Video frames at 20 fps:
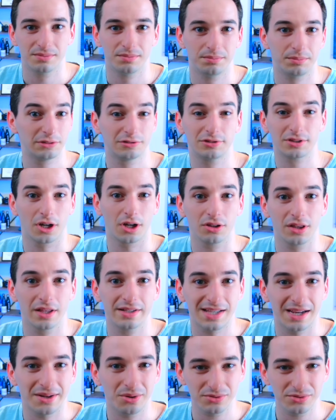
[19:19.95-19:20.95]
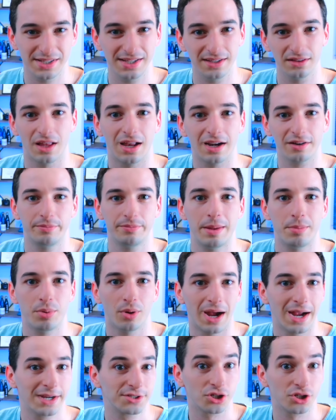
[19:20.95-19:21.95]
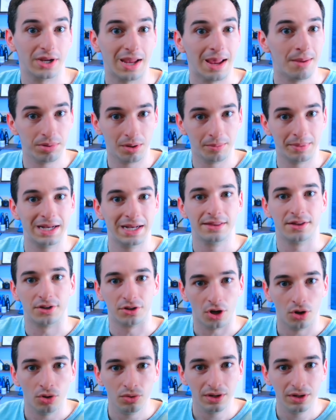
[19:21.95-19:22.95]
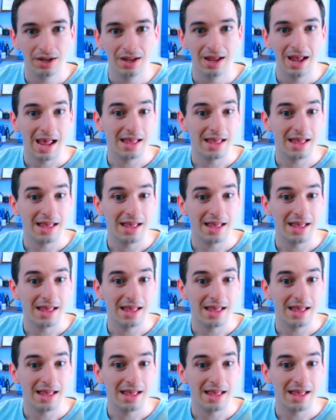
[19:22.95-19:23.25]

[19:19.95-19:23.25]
But regardless, I don't see a lot of people actually implementing their own,